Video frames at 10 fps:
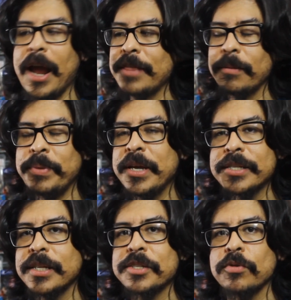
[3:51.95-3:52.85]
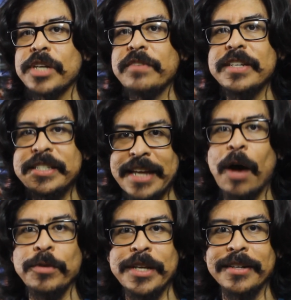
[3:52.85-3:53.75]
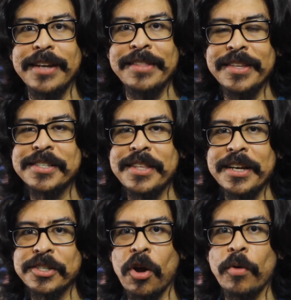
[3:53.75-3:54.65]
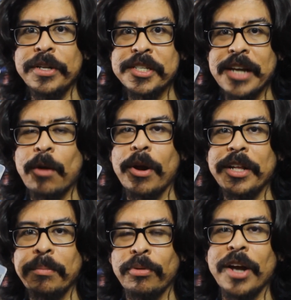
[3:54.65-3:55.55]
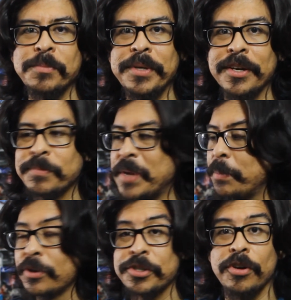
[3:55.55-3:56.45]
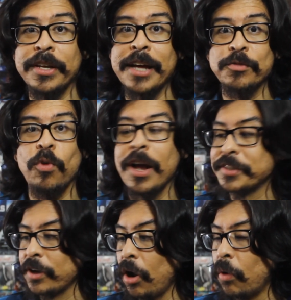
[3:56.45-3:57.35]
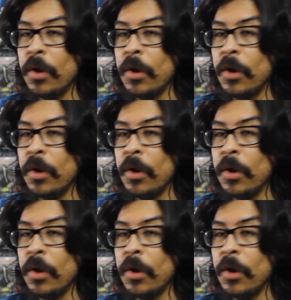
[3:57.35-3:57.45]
And the PSN Store's not even down yet, and this thing is already skyrocketing in price because people are starting to catch wise, like,